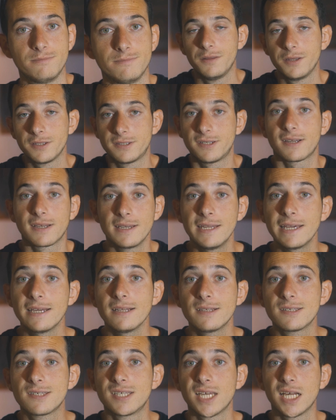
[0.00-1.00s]
The technique
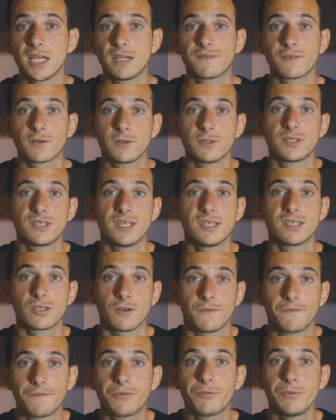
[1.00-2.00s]
itself consists
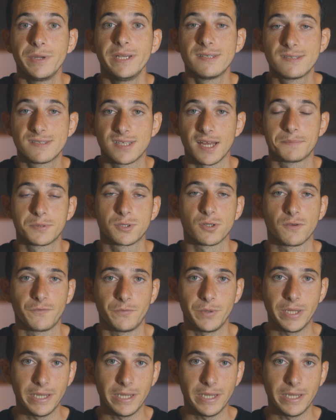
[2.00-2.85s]
of 3 steps of